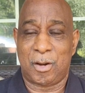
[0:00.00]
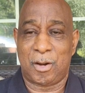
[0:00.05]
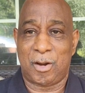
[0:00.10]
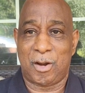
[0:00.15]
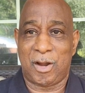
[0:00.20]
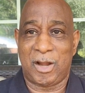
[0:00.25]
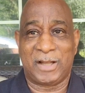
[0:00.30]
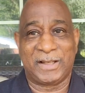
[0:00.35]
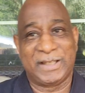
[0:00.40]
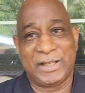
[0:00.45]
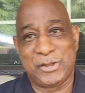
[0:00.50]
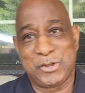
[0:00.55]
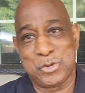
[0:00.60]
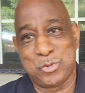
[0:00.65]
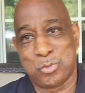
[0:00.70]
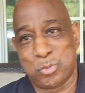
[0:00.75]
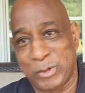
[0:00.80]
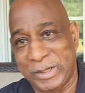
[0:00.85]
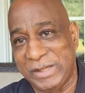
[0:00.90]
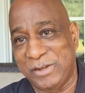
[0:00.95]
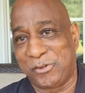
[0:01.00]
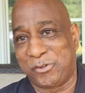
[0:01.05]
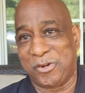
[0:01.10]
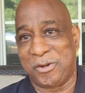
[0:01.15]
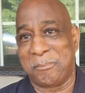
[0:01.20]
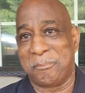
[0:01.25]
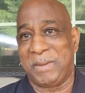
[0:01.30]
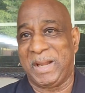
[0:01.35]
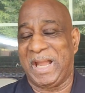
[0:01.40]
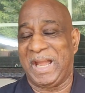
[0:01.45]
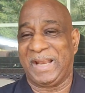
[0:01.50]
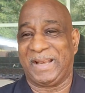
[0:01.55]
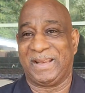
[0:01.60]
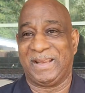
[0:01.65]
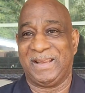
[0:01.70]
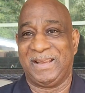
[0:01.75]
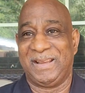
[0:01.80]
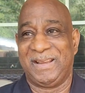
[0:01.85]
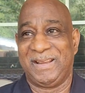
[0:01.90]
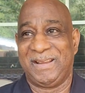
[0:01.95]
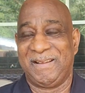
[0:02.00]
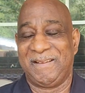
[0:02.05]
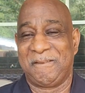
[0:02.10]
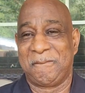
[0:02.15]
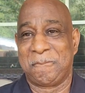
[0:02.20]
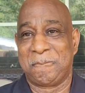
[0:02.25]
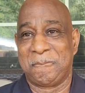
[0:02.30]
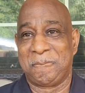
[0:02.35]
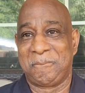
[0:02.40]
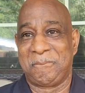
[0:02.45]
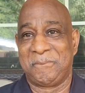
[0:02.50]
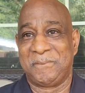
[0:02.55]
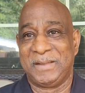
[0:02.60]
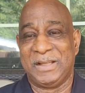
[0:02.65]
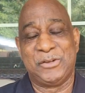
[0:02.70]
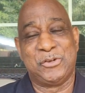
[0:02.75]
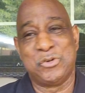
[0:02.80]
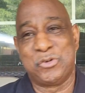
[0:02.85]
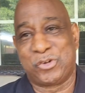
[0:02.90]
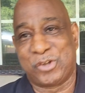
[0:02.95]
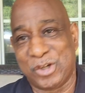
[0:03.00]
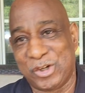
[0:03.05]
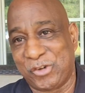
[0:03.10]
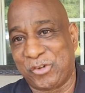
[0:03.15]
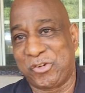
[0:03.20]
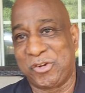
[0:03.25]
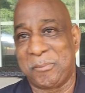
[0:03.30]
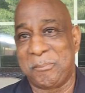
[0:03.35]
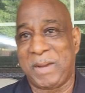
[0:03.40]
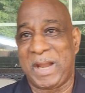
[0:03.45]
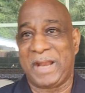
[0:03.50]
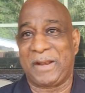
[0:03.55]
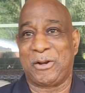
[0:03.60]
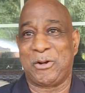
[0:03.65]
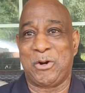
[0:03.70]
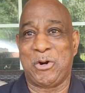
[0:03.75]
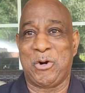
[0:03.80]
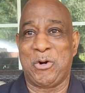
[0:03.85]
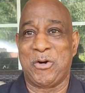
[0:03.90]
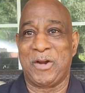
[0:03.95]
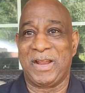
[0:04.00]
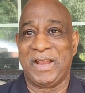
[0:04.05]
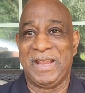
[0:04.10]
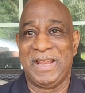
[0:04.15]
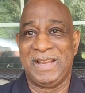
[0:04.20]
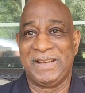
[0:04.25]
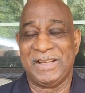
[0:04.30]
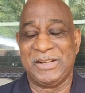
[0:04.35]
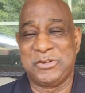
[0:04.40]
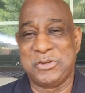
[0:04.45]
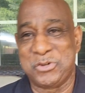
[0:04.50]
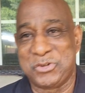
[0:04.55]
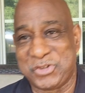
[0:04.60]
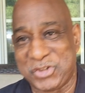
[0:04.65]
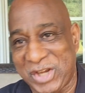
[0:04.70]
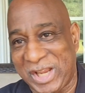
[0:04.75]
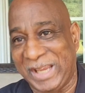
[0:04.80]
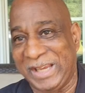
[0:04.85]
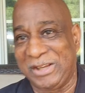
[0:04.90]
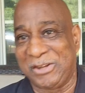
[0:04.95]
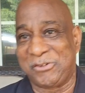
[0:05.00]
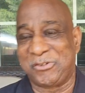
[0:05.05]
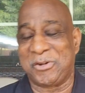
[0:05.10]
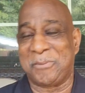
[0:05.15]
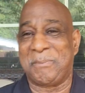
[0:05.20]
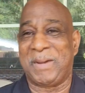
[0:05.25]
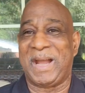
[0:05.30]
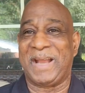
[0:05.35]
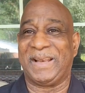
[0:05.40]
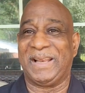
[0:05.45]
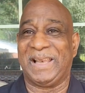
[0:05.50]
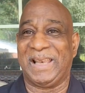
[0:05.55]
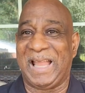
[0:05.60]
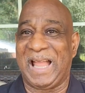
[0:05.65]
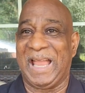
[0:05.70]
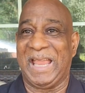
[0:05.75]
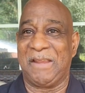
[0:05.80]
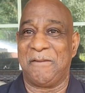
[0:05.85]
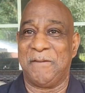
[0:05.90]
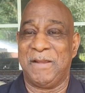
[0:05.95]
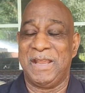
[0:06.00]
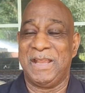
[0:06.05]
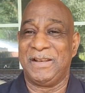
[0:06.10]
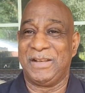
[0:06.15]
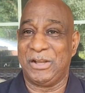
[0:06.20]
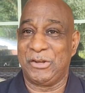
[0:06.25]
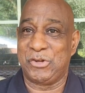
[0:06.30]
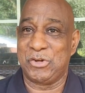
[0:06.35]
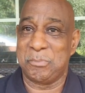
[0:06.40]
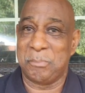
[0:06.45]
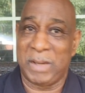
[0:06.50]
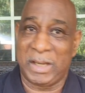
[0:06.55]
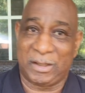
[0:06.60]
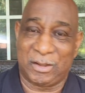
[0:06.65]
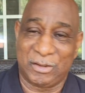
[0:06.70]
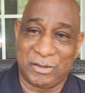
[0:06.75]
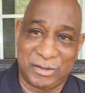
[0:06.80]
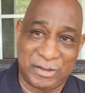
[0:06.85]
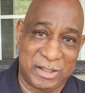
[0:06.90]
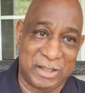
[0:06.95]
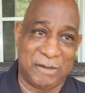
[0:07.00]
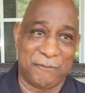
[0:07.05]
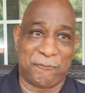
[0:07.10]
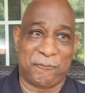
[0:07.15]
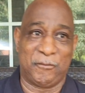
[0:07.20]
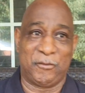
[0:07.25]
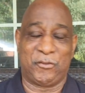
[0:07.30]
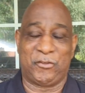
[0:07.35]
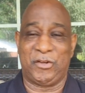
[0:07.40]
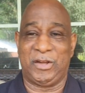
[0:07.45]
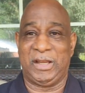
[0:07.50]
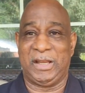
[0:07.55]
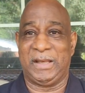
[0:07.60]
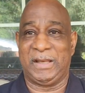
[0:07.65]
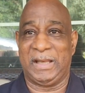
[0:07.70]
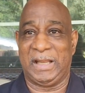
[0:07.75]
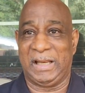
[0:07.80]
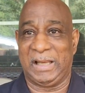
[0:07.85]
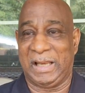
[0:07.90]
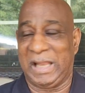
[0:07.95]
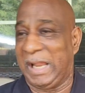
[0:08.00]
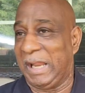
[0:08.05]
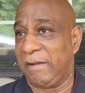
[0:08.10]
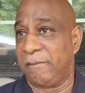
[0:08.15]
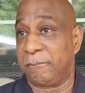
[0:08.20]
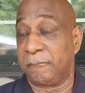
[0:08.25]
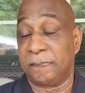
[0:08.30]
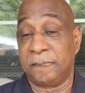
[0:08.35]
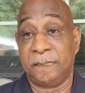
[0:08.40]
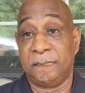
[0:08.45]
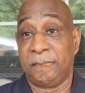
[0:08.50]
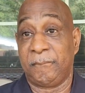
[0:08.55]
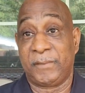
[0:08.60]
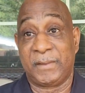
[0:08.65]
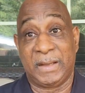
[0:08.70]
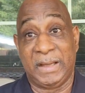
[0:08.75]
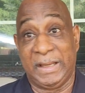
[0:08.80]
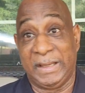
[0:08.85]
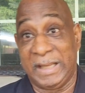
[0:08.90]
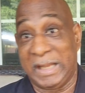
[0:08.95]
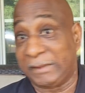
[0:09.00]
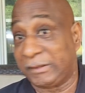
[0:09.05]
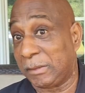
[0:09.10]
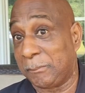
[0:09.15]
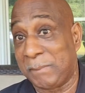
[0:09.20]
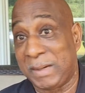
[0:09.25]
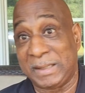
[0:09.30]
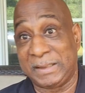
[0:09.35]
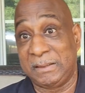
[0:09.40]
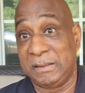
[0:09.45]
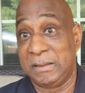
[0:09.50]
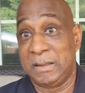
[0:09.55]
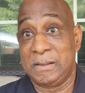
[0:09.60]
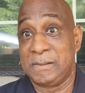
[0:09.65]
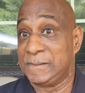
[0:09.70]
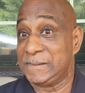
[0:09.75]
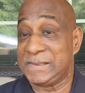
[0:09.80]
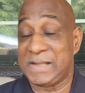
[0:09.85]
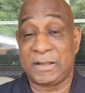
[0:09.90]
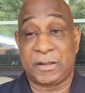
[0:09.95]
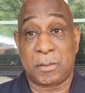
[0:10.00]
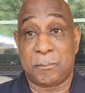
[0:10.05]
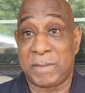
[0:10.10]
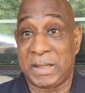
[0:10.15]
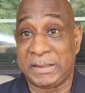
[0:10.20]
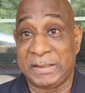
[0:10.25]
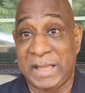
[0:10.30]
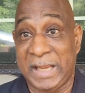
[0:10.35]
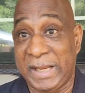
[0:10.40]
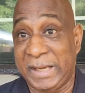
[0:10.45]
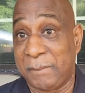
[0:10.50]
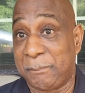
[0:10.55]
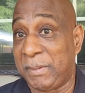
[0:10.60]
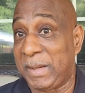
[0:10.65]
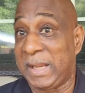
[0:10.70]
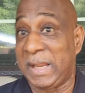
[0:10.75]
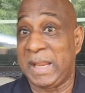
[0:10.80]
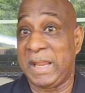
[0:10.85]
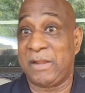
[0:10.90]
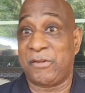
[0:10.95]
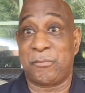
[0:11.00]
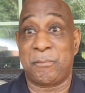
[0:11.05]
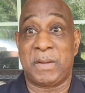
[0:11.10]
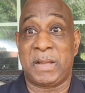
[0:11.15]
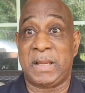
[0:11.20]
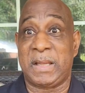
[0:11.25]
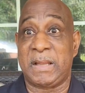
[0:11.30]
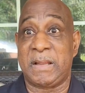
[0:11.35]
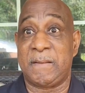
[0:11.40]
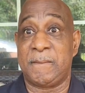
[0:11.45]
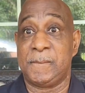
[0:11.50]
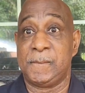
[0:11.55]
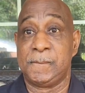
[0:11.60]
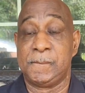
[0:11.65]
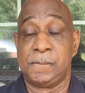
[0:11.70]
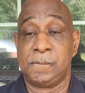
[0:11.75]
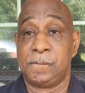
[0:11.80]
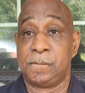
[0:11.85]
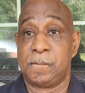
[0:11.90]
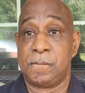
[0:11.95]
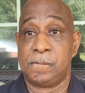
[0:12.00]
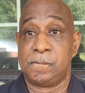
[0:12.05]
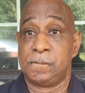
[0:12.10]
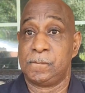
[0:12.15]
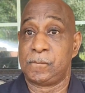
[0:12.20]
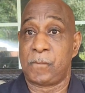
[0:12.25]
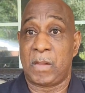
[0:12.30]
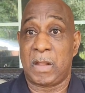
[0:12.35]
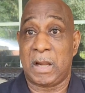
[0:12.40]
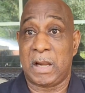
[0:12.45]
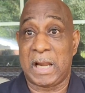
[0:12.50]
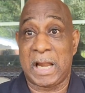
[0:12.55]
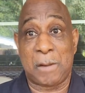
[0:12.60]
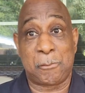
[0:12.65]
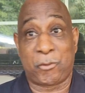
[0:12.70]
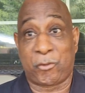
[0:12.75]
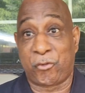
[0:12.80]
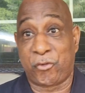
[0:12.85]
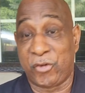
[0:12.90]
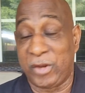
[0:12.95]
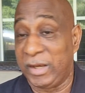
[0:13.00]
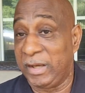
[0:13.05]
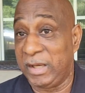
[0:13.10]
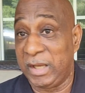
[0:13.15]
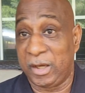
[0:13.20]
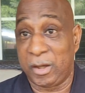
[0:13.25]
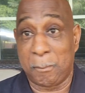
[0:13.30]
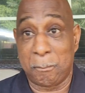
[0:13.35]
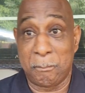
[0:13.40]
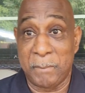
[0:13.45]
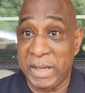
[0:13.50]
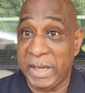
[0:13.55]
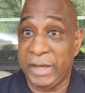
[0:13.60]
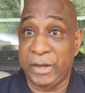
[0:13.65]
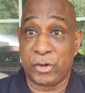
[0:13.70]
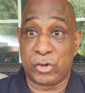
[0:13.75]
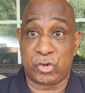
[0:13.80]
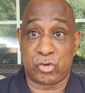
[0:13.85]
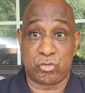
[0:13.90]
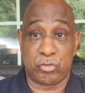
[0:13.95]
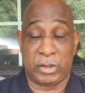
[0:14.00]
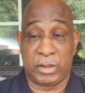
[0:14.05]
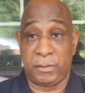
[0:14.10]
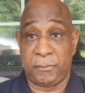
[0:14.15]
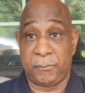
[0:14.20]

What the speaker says: How did you reach somebody? Did you touch somebody's heart? Did you change somebody's life? Did you make a difference in their life? And after my daddy passed, man, I was sitting in a ministry.